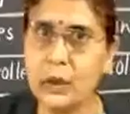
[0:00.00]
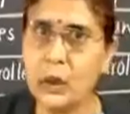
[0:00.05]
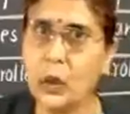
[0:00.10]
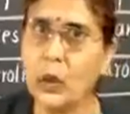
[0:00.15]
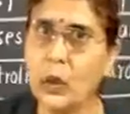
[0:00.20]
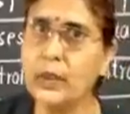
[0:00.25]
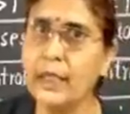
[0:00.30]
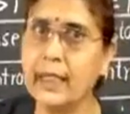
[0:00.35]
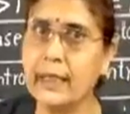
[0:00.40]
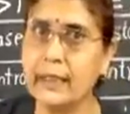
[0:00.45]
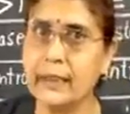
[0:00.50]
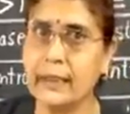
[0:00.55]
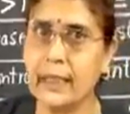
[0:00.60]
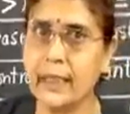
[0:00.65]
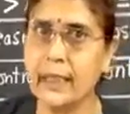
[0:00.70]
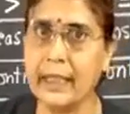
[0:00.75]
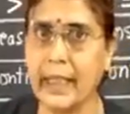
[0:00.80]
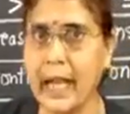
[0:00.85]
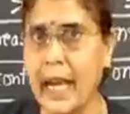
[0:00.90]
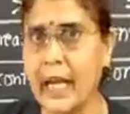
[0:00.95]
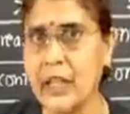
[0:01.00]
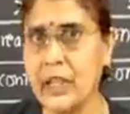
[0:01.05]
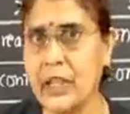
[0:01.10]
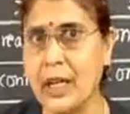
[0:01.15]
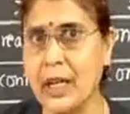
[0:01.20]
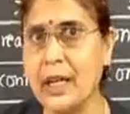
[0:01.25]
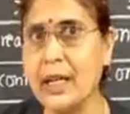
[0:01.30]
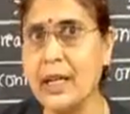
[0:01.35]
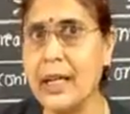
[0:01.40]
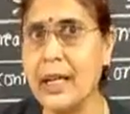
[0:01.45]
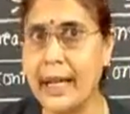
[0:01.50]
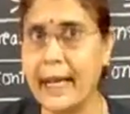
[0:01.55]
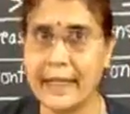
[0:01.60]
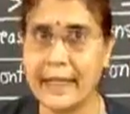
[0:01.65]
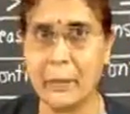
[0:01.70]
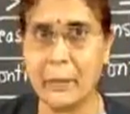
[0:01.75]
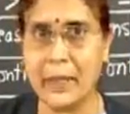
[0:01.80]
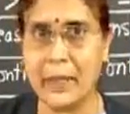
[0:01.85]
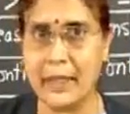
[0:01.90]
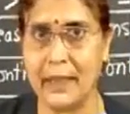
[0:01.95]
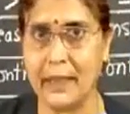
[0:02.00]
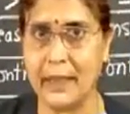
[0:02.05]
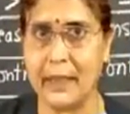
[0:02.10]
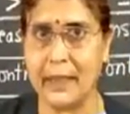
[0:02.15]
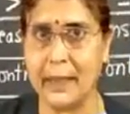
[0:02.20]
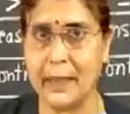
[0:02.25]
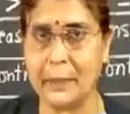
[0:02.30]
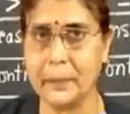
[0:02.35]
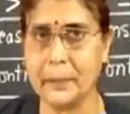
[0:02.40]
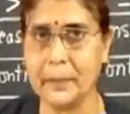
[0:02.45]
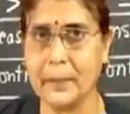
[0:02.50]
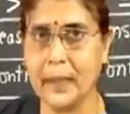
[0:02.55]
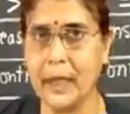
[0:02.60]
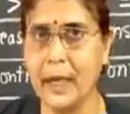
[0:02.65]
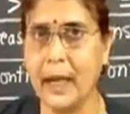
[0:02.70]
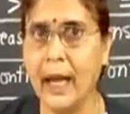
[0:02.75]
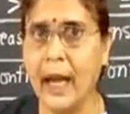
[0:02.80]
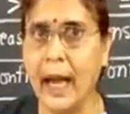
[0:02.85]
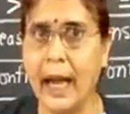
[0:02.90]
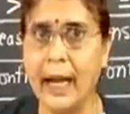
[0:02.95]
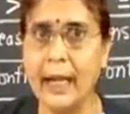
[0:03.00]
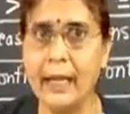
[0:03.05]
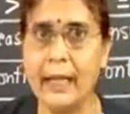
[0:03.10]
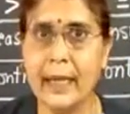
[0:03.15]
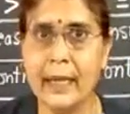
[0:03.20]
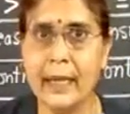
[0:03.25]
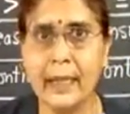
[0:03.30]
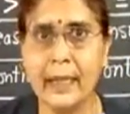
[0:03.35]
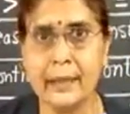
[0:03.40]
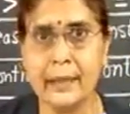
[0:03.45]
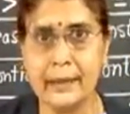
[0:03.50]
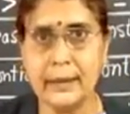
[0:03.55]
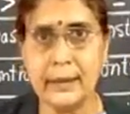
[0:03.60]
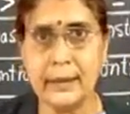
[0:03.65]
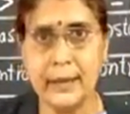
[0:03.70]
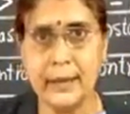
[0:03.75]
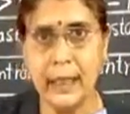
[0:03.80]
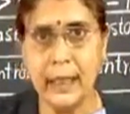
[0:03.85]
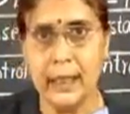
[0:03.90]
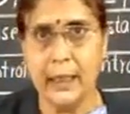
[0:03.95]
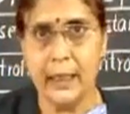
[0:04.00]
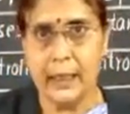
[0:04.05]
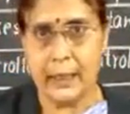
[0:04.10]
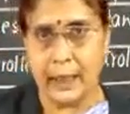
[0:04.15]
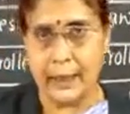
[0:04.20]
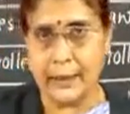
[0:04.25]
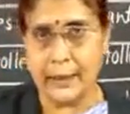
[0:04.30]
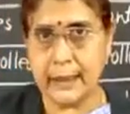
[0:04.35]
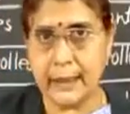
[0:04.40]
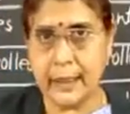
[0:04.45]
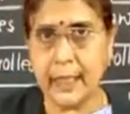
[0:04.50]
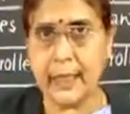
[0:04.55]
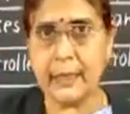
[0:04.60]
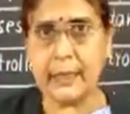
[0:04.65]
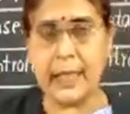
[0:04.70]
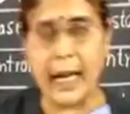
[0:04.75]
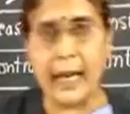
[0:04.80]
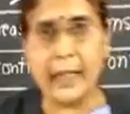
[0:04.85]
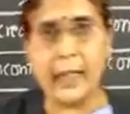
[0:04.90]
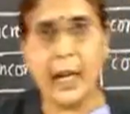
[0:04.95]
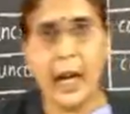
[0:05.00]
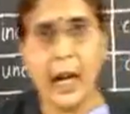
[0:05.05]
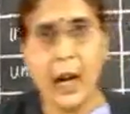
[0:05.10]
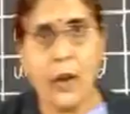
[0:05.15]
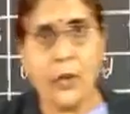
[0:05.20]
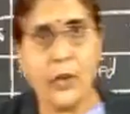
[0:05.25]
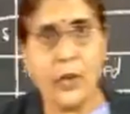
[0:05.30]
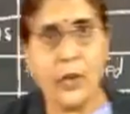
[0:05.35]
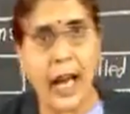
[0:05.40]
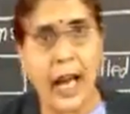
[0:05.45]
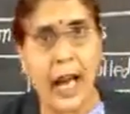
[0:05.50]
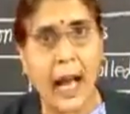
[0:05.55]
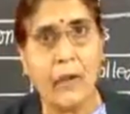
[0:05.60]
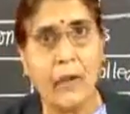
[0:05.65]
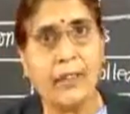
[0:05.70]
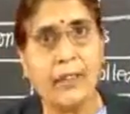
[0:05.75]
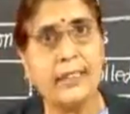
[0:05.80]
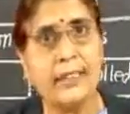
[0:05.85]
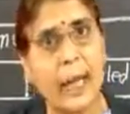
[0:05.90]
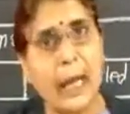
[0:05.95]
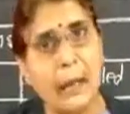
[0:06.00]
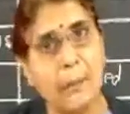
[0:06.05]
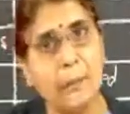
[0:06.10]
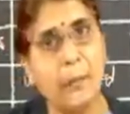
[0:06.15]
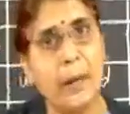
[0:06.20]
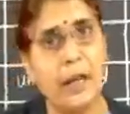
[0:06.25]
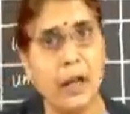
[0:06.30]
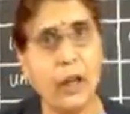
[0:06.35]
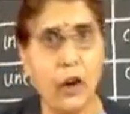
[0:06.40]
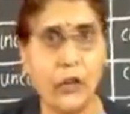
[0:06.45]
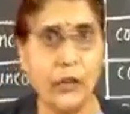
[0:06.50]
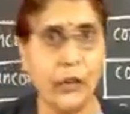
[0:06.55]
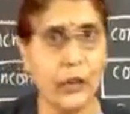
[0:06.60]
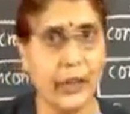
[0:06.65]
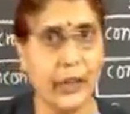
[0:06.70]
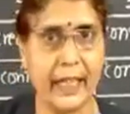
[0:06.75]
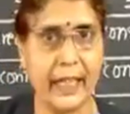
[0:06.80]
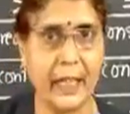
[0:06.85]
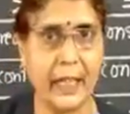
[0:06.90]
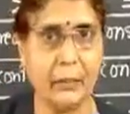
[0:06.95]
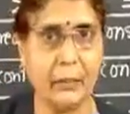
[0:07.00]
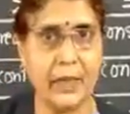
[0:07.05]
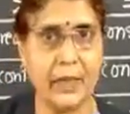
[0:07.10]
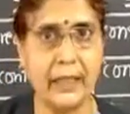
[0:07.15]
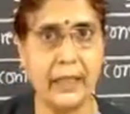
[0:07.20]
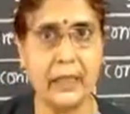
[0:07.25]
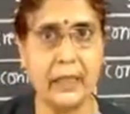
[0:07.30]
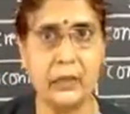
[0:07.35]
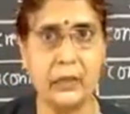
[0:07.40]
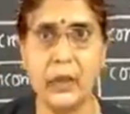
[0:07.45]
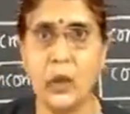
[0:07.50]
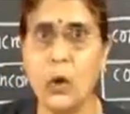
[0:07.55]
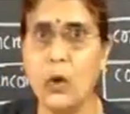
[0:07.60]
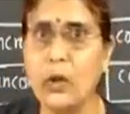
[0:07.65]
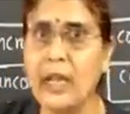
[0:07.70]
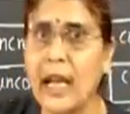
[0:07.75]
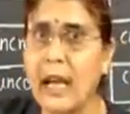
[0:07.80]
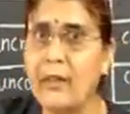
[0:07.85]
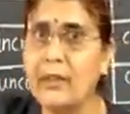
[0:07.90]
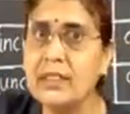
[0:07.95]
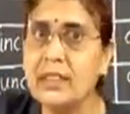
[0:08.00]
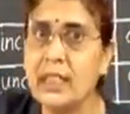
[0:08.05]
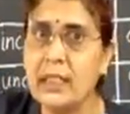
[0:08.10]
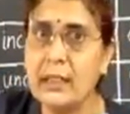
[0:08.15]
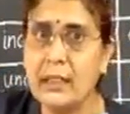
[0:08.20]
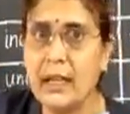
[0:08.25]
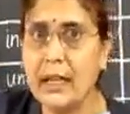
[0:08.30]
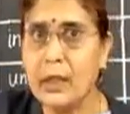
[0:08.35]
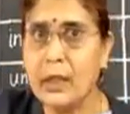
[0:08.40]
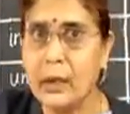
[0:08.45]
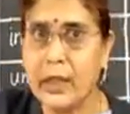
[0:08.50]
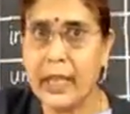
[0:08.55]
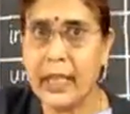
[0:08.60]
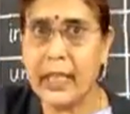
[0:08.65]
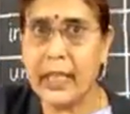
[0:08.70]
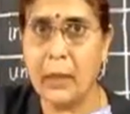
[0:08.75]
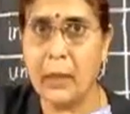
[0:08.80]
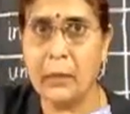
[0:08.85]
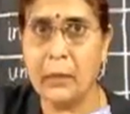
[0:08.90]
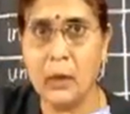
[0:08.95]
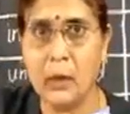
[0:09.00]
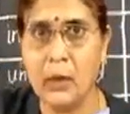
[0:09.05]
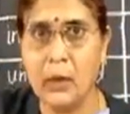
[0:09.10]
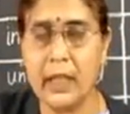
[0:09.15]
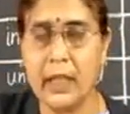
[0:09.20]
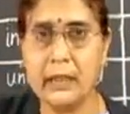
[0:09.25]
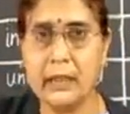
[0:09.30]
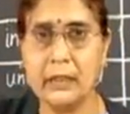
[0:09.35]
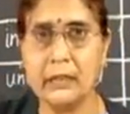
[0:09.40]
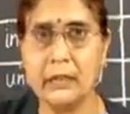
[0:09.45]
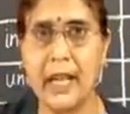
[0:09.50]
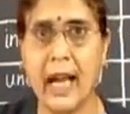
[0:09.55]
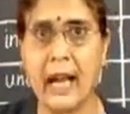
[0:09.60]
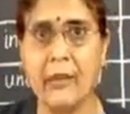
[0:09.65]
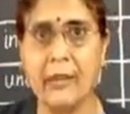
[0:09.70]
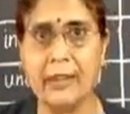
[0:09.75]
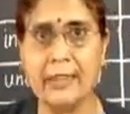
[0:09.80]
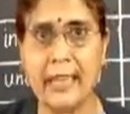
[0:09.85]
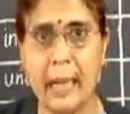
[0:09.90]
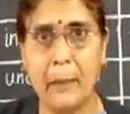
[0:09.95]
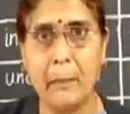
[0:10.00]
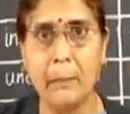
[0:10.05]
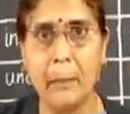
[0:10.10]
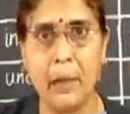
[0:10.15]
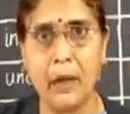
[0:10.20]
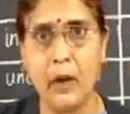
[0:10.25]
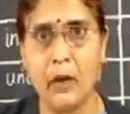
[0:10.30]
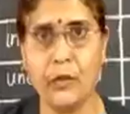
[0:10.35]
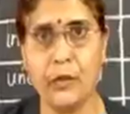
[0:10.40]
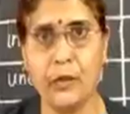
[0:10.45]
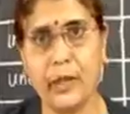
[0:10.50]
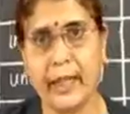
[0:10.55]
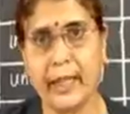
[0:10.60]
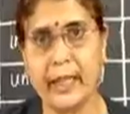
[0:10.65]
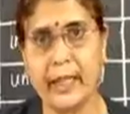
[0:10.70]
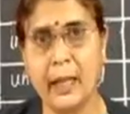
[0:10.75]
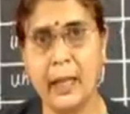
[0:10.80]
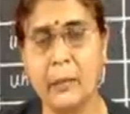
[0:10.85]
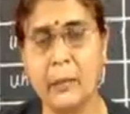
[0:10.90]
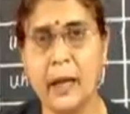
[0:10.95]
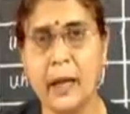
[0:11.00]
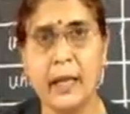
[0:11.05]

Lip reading: show this reaction diagrammatically. And let us consider that we have a sample of uranium. That is, we don't have a single uranium nucleus. We have a sample of uranium.